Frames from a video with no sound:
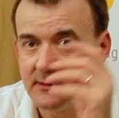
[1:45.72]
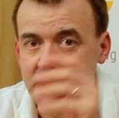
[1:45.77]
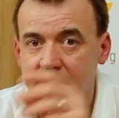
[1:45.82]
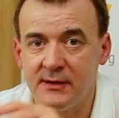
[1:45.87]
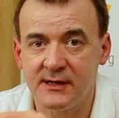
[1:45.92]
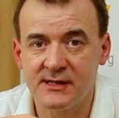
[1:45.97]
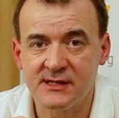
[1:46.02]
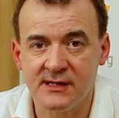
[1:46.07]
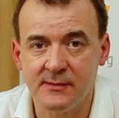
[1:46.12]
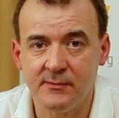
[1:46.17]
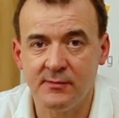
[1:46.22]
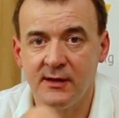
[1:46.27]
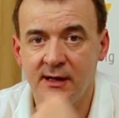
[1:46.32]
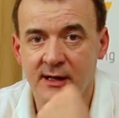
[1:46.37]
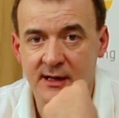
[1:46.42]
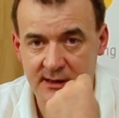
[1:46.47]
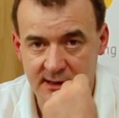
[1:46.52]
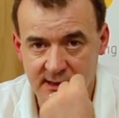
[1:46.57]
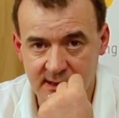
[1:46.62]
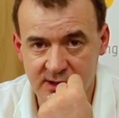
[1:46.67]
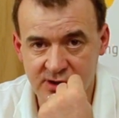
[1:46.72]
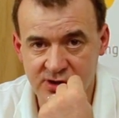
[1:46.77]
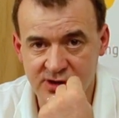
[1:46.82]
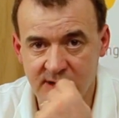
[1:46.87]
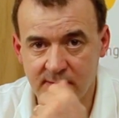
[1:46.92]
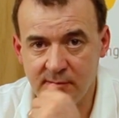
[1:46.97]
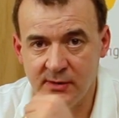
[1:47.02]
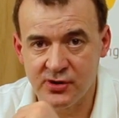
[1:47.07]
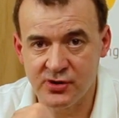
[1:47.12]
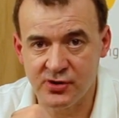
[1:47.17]
by simply clenching
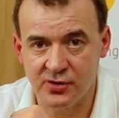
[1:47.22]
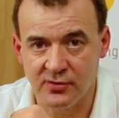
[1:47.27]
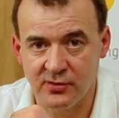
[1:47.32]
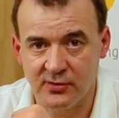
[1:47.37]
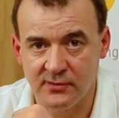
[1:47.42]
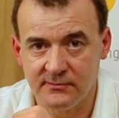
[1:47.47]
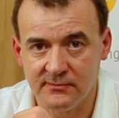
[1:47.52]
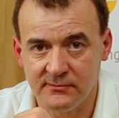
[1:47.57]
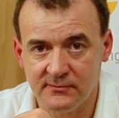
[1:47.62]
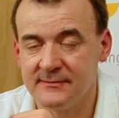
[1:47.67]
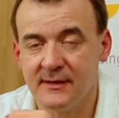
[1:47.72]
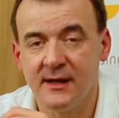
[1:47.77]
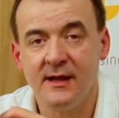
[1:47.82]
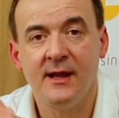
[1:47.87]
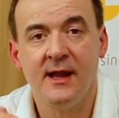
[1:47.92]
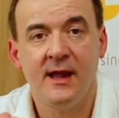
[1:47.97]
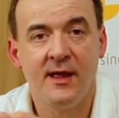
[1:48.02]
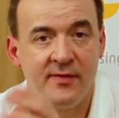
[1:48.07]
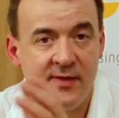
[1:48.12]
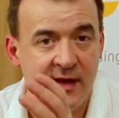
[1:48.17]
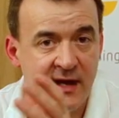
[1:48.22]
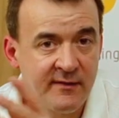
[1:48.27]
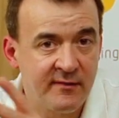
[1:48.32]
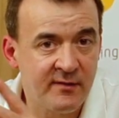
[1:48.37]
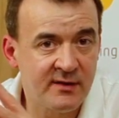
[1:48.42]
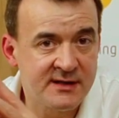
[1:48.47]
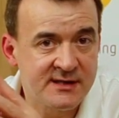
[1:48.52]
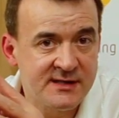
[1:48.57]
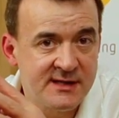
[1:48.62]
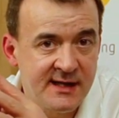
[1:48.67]
my jaw. Thank you for
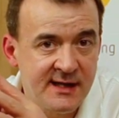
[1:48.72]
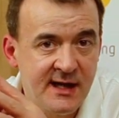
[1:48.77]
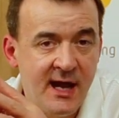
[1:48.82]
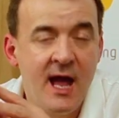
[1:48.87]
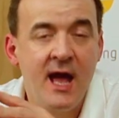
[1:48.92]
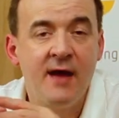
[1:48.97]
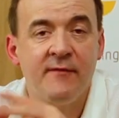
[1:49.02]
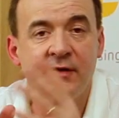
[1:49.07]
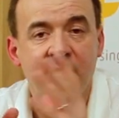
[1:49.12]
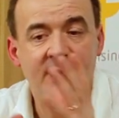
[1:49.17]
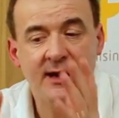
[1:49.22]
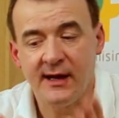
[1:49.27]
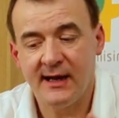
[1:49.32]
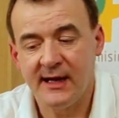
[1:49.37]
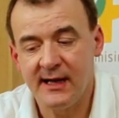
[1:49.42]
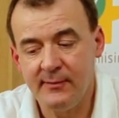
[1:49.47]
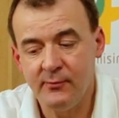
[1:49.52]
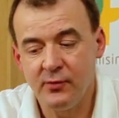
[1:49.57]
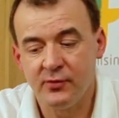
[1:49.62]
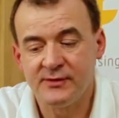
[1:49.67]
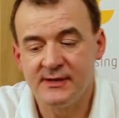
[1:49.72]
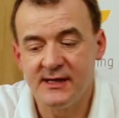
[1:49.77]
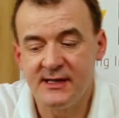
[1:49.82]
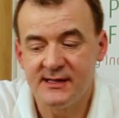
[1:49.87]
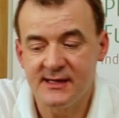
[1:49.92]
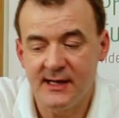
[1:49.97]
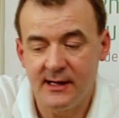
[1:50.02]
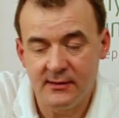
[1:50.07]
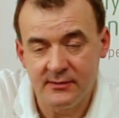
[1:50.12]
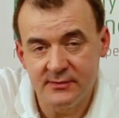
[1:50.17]
listening. If you'd like any more
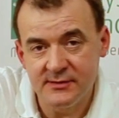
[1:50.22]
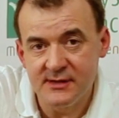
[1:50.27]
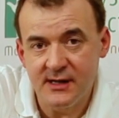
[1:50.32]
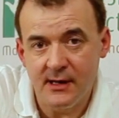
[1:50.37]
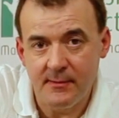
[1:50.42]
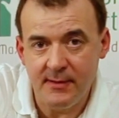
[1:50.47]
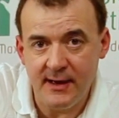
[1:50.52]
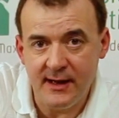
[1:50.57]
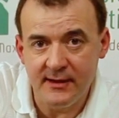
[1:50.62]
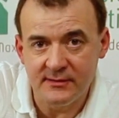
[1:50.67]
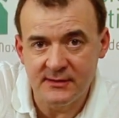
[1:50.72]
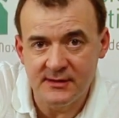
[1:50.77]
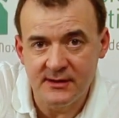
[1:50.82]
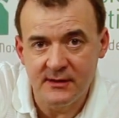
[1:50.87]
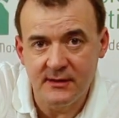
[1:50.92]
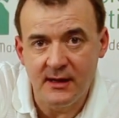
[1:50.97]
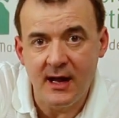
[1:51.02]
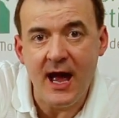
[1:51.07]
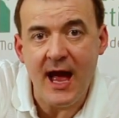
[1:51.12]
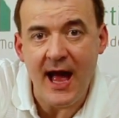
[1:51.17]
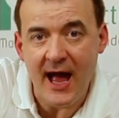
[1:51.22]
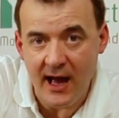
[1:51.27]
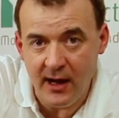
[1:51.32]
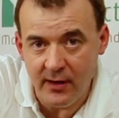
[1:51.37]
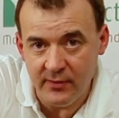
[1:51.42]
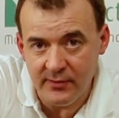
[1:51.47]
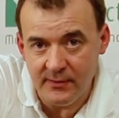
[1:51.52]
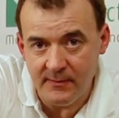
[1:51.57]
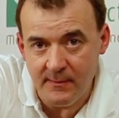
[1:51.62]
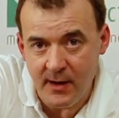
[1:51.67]
details about how
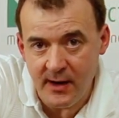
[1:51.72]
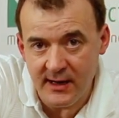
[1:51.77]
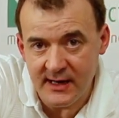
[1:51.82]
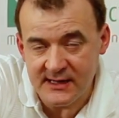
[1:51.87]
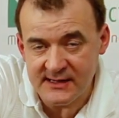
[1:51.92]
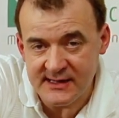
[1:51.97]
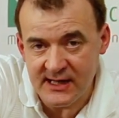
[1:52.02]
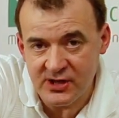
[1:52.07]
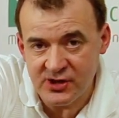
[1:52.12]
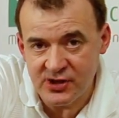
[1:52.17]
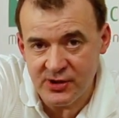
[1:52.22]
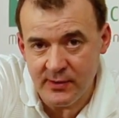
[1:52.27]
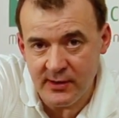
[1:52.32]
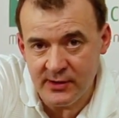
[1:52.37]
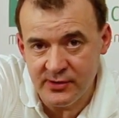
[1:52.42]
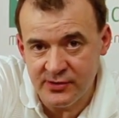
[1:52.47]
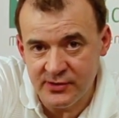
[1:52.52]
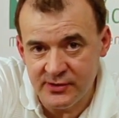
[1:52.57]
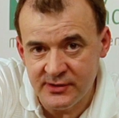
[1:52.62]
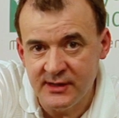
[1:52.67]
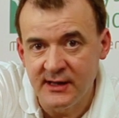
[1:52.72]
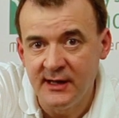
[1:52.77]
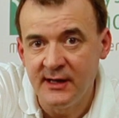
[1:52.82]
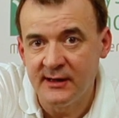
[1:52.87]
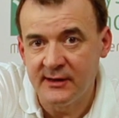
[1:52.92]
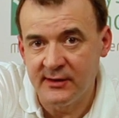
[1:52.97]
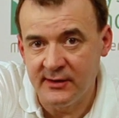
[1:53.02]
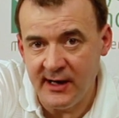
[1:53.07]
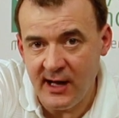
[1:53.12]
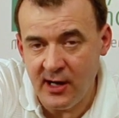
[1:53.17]
the Bioness H200
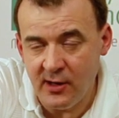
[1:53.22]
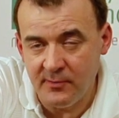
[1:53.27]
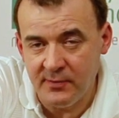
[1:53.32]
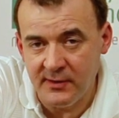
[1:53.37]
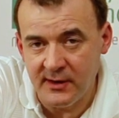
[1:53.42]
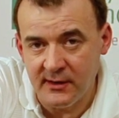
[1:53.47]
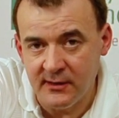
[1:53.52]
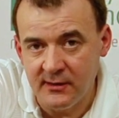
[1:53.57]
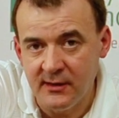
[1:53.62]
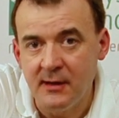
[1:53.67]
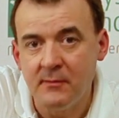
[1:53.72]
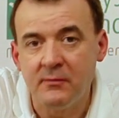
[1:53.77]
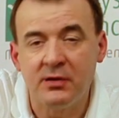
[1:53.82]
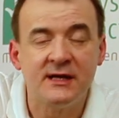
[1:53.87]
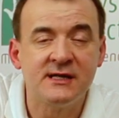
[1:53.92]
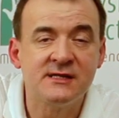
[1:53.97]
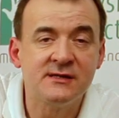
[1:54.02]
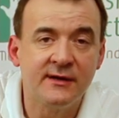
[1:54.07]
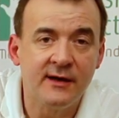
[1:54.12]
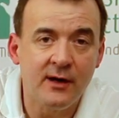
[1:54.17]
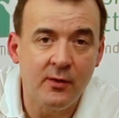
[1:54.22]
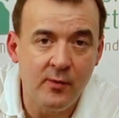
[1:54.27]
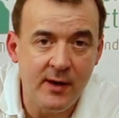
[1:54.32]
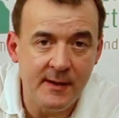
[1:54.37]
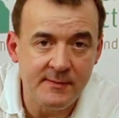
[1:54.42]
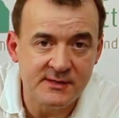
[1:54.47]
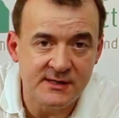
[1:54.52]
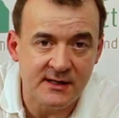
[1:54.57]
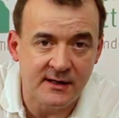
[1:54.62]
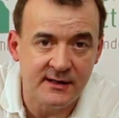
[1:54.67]
could help you, please look at our
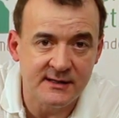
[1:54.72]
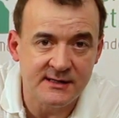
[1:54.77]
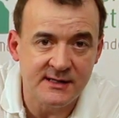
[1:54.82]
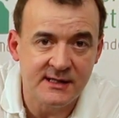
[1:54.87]
website